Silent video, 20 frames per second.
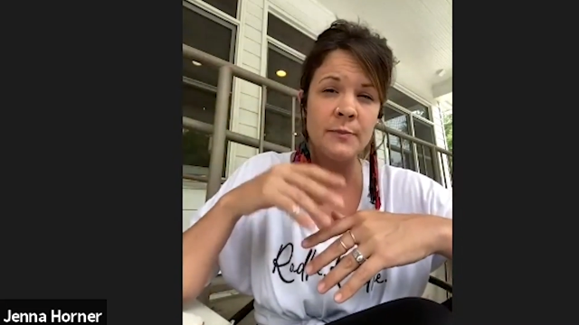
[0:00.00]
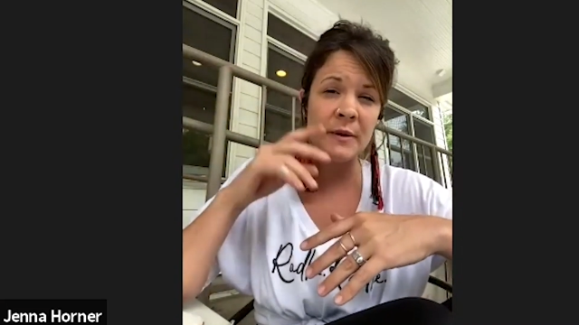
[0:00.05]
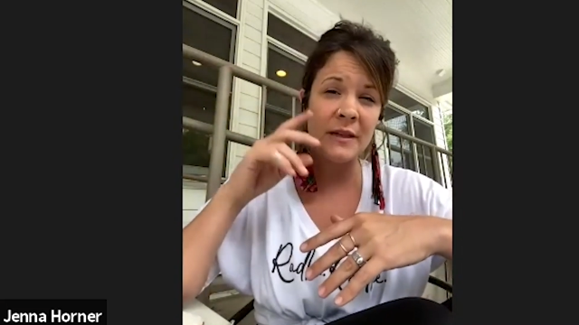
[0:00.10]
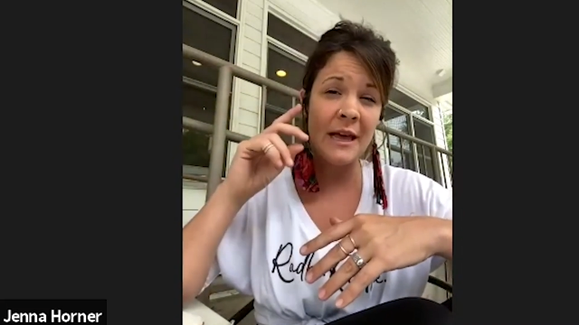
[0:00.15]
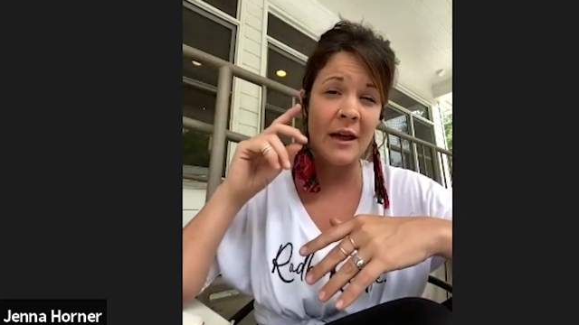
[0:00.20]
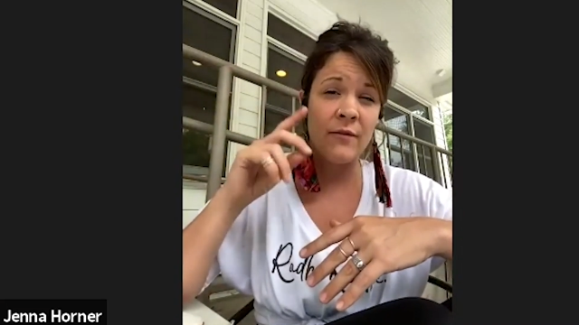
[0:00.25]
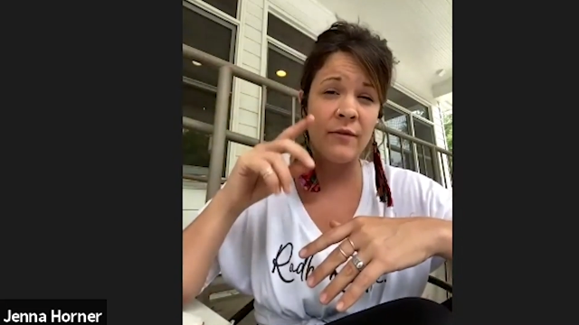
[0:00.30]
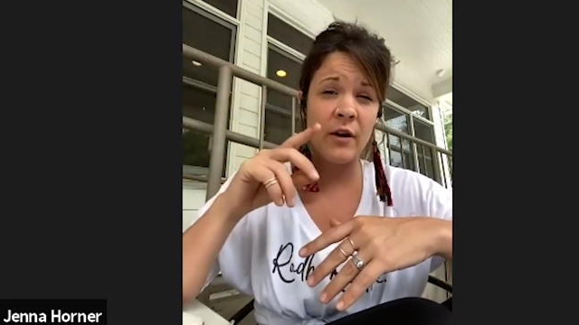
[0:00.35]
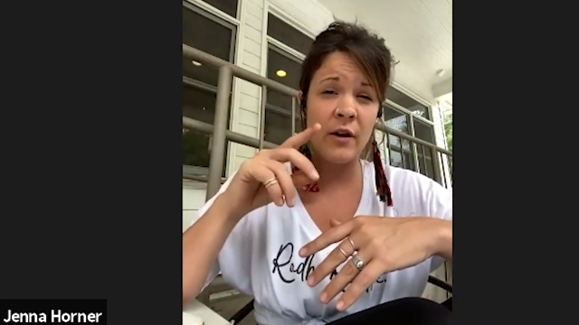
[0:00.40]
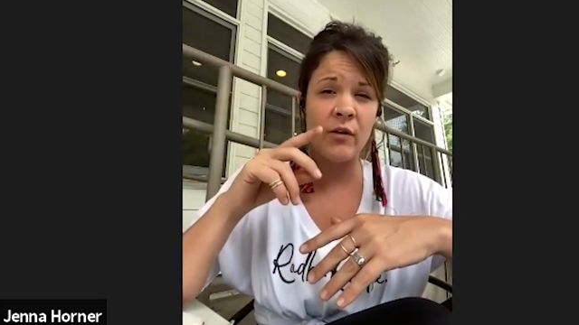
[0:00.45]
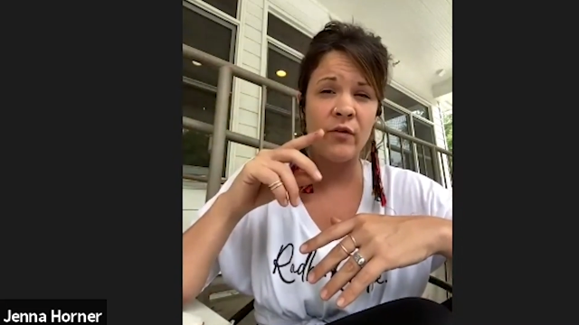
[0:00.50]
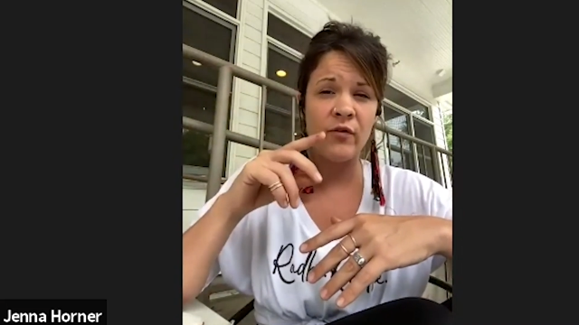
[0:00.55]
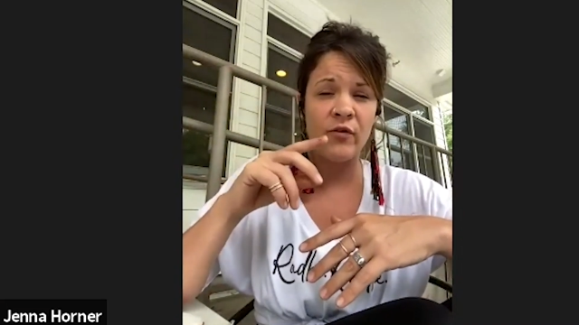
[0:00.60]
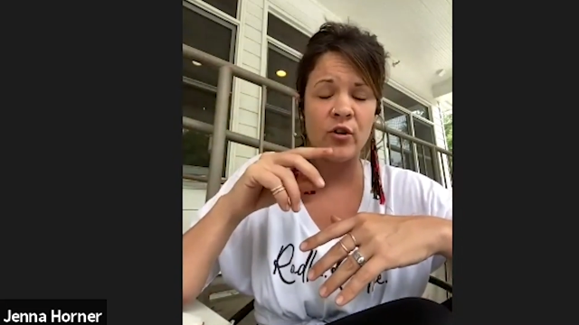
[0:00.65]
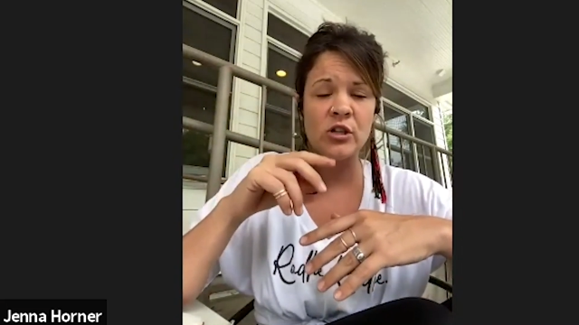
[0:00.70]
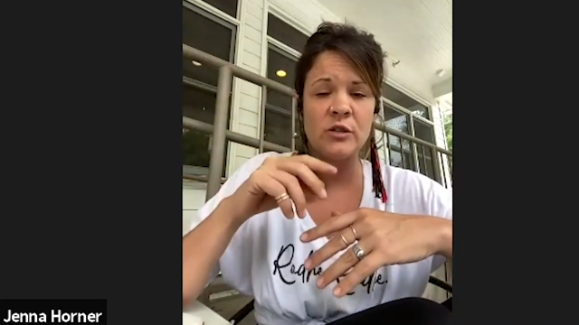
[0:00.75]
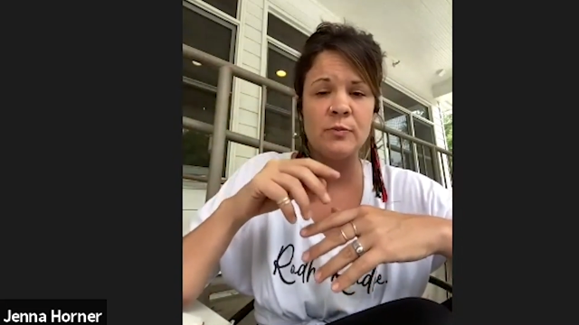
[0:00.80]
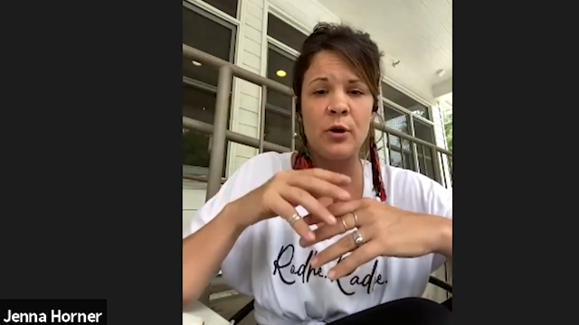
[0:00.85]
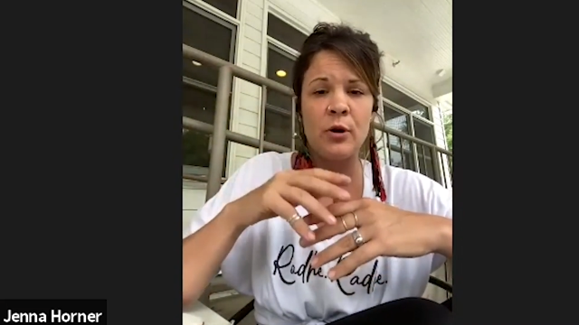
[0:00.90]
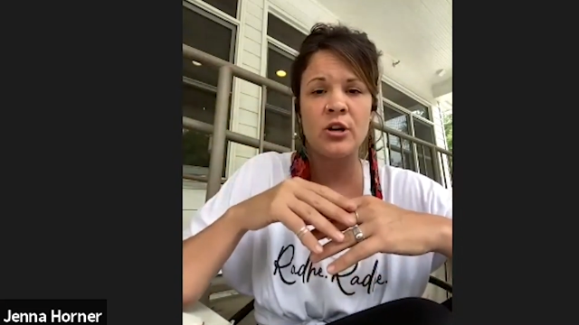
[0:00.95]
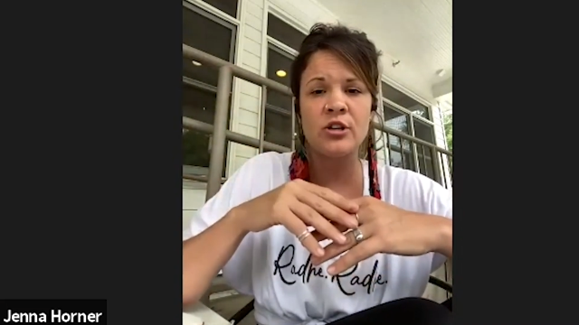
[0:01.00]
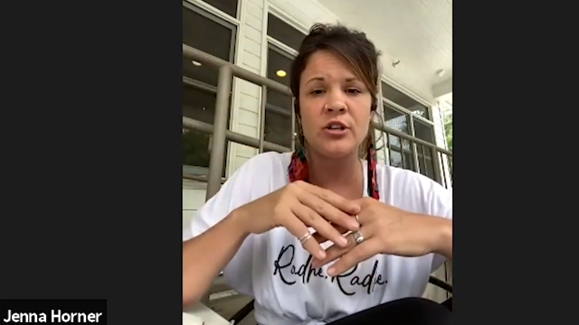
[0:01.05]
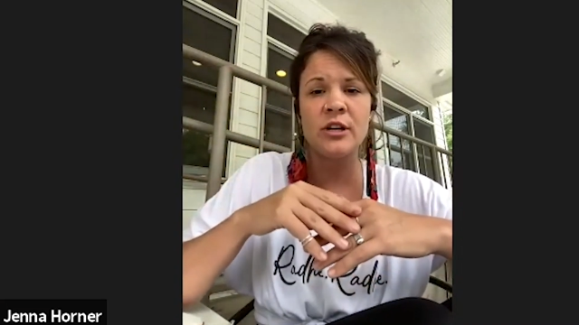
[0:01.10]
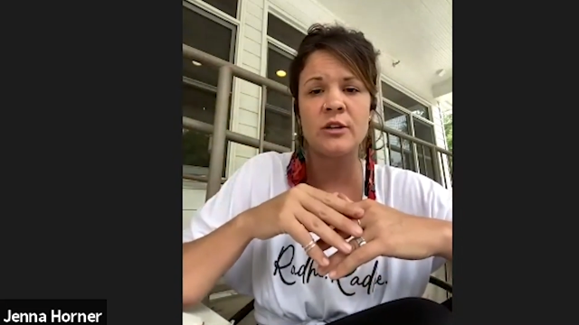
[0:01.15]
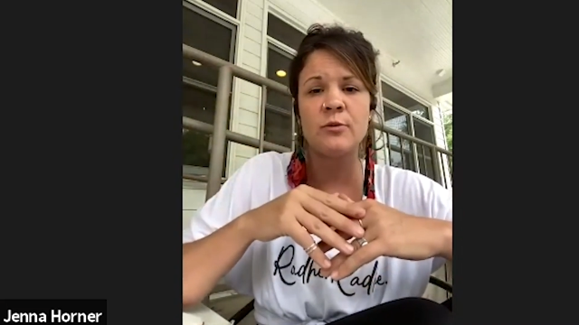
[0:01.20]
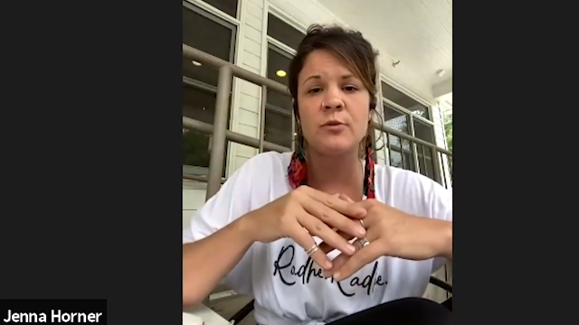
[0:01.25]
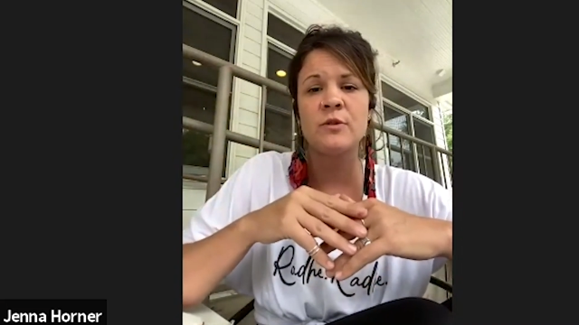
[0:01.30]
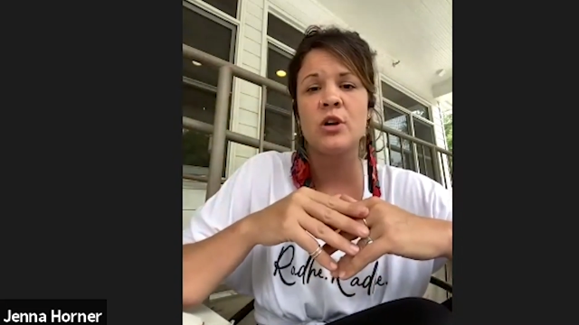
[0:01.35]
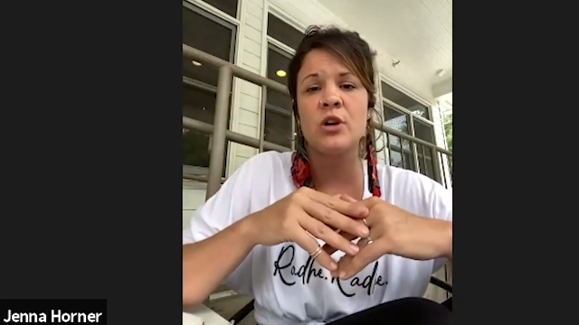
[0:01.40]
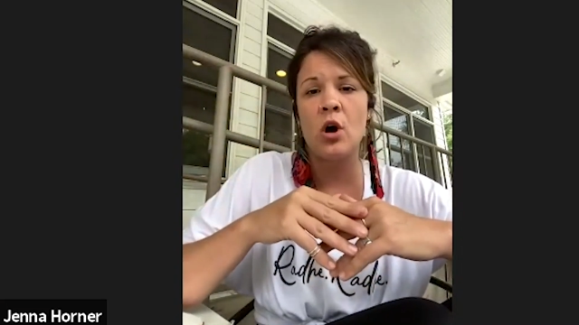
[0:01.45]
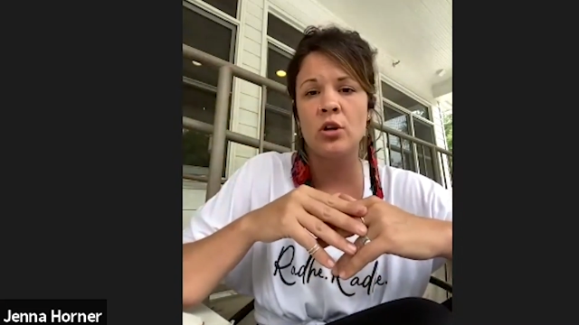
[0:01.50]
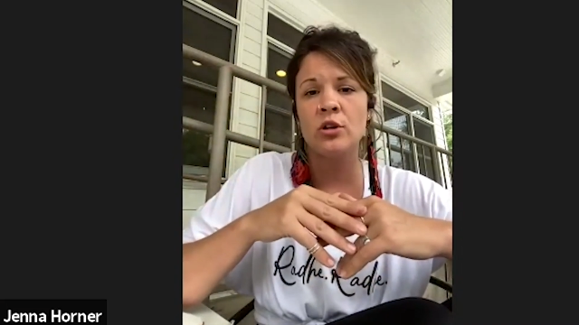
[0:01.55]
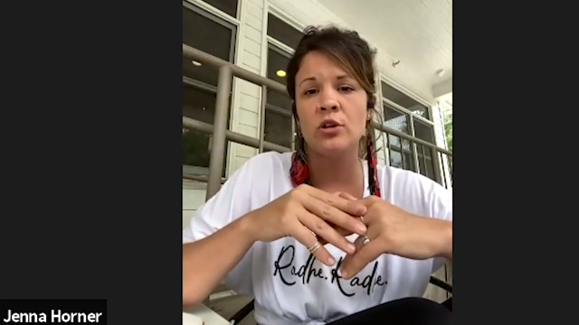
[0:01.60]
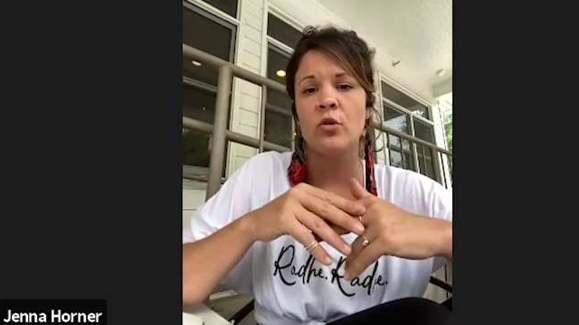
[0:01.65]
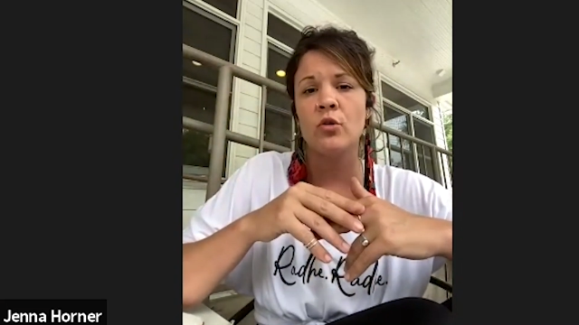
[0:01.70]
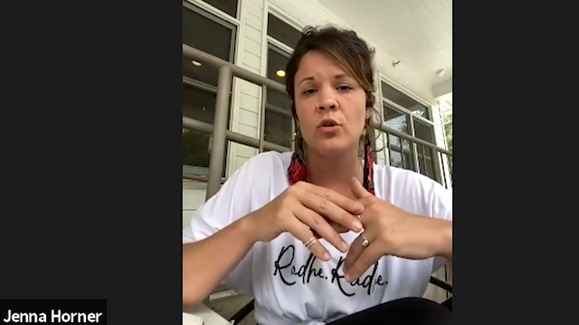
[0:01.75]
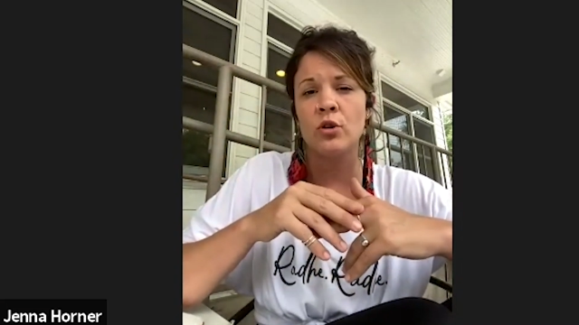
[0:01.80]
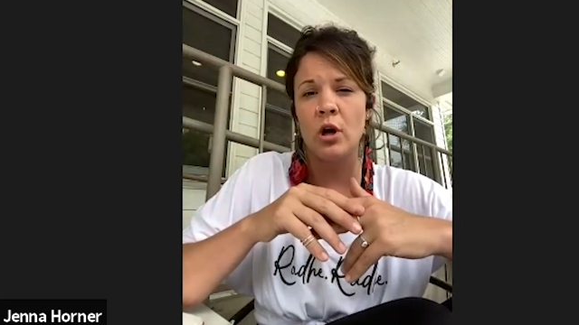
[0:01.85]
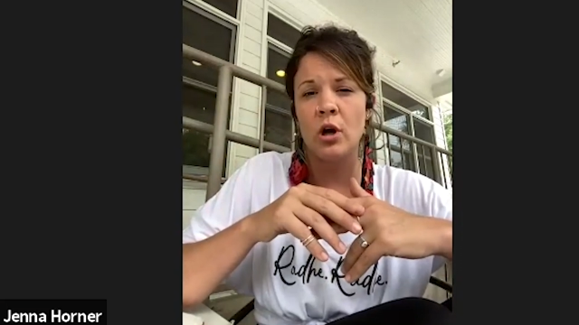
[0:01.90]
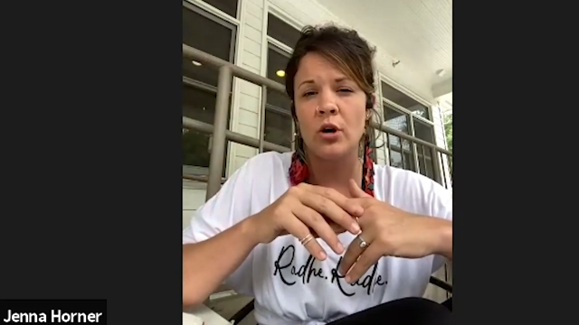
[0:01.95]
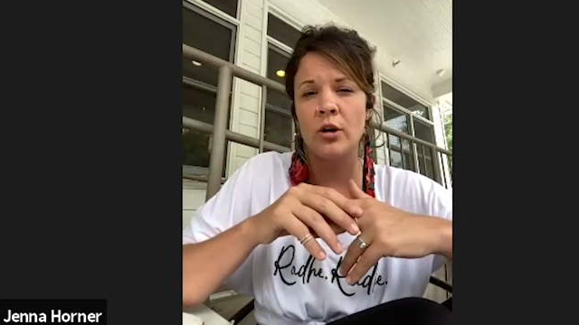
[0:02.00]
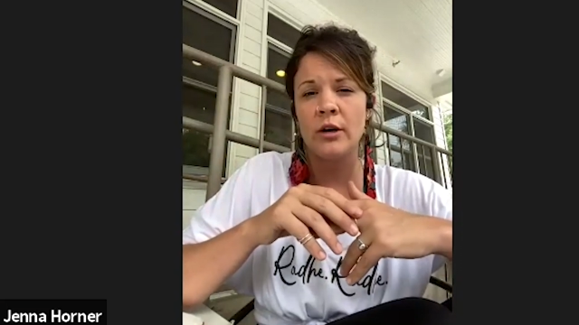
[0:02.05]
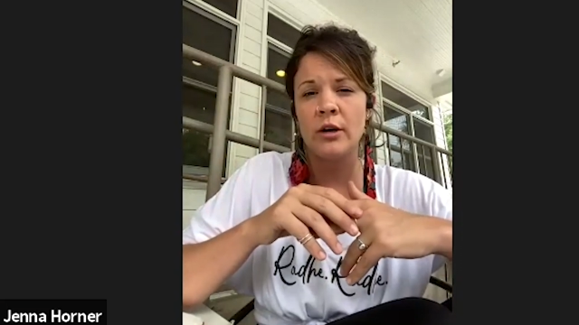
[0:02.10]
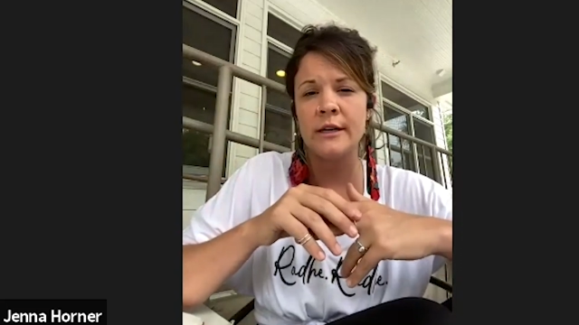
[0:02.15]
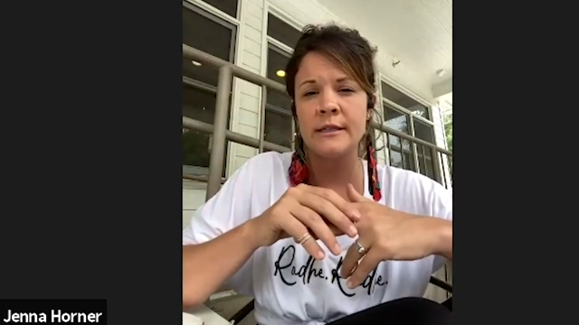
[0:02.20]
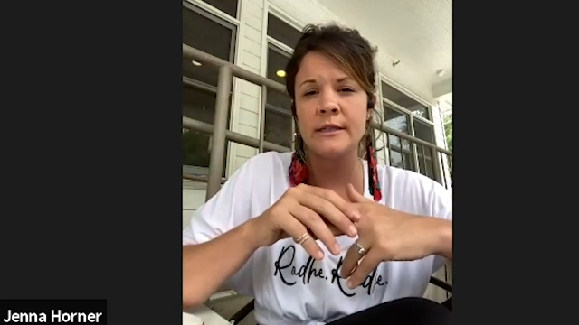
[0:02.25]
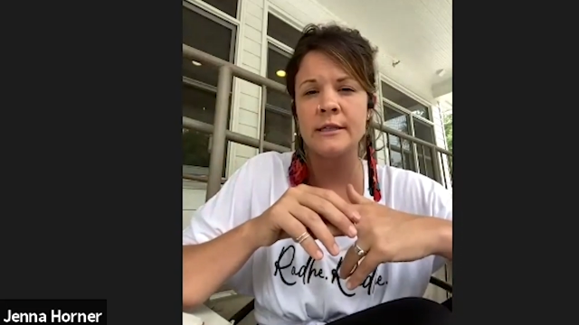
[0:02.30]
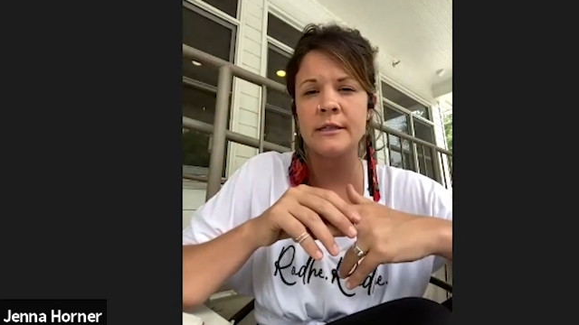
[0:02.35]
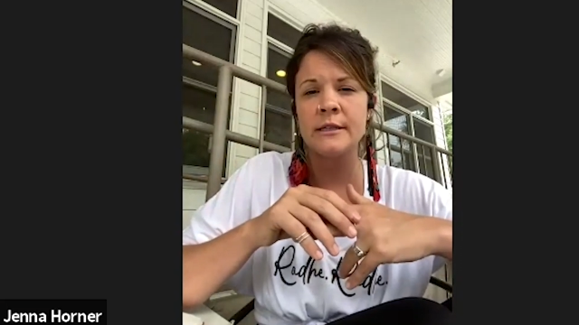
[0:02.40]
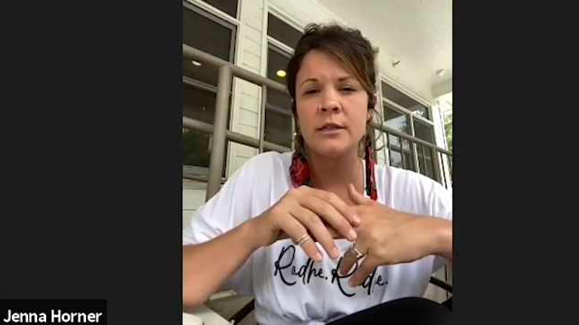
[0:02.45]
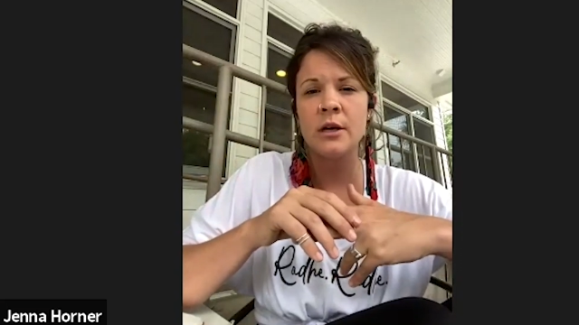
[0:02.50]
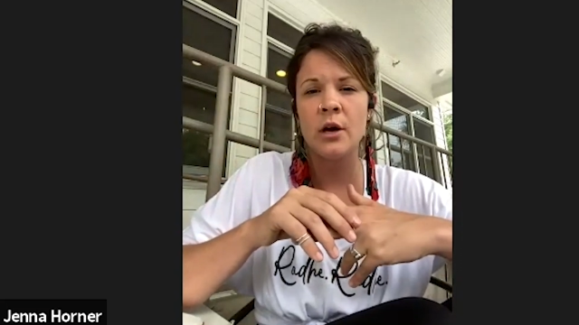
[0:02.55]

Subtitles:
but that very first project was all local artists.